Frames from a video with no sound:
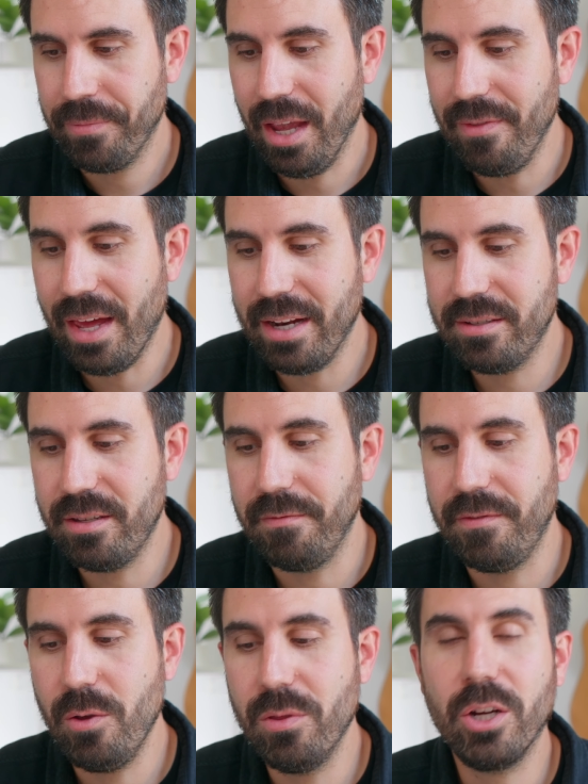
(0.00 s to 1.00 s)
and that is to
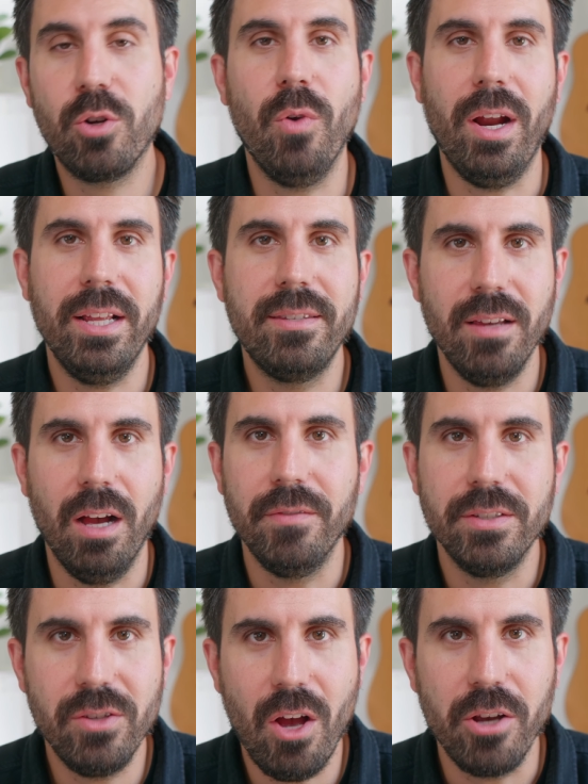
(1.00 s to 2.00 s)
view the credits of
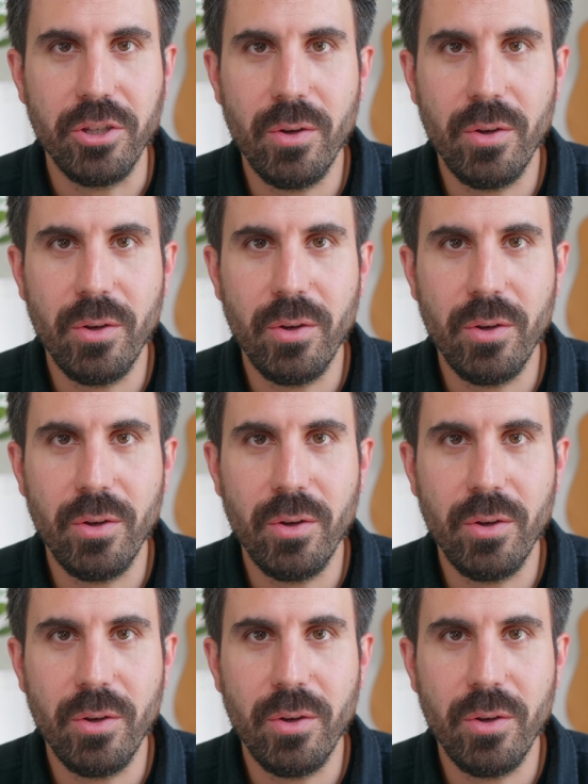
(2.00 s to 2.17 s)
a song.